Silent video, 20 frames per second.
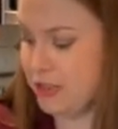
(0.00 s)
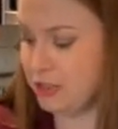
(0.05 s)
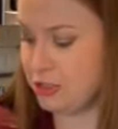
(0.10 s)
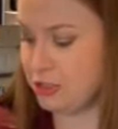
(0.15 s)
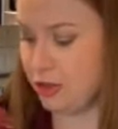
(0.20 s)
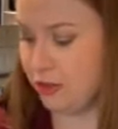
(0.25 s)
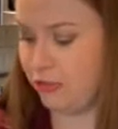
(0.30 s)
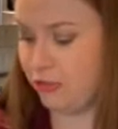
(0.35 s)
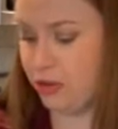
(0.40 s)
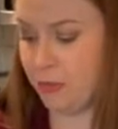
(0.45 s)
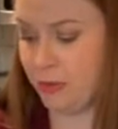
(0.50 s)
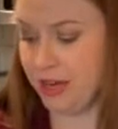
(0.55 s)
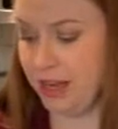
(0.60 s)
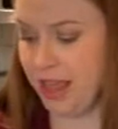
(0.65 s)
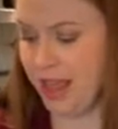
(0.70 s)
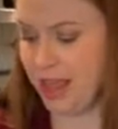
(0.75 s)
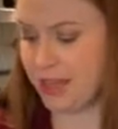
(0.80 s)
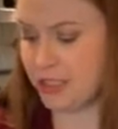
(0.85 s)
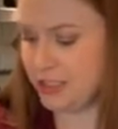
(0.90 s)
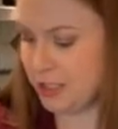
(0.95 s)
So if you want to
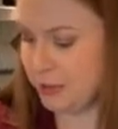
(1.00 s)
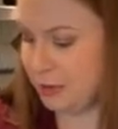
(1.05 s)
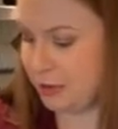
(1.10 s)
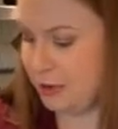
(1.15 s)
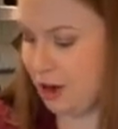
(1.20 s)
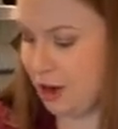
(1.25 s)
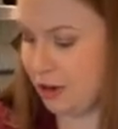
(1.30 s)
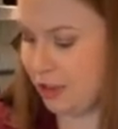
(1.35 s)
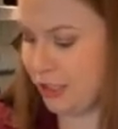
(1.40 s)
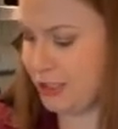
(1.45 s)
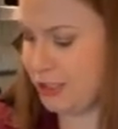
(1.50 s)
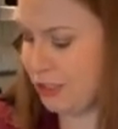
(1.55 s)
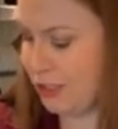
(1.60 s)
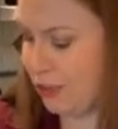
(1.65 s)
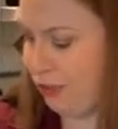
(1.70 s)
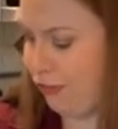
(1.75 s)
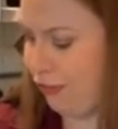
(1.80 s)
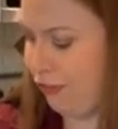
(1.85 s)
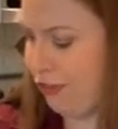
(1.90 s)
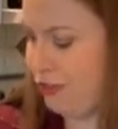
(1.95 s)
add some garlic to
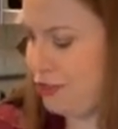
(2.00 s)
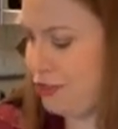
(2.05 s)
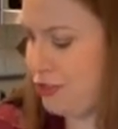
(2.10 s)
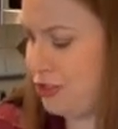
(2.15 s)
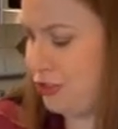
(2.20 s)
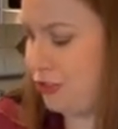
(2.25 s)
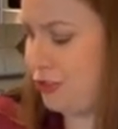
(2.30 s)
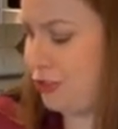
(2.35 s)
your foods,